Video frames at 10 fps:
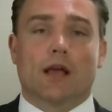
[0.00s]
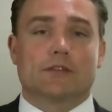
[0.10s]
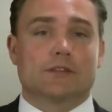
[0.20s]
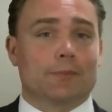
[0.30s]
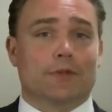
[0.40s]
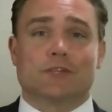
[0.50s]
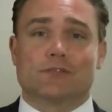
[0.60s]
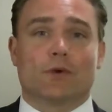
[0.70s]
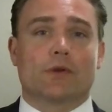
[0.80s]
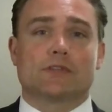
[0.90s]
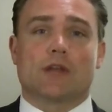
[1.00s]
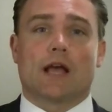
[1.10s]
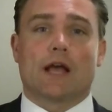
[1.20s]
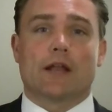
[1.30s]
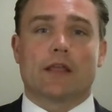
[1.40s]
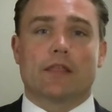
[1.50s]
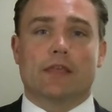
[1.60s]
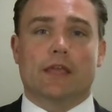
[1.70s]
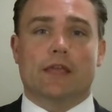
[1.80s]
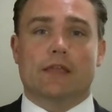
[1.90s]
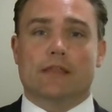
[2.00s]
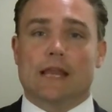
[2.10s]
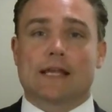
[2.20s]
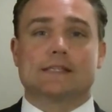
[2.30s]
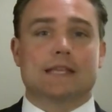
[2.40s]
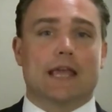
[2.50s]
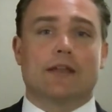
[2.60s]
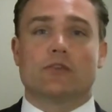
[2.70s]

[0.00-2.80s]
simply just focused on the next 10,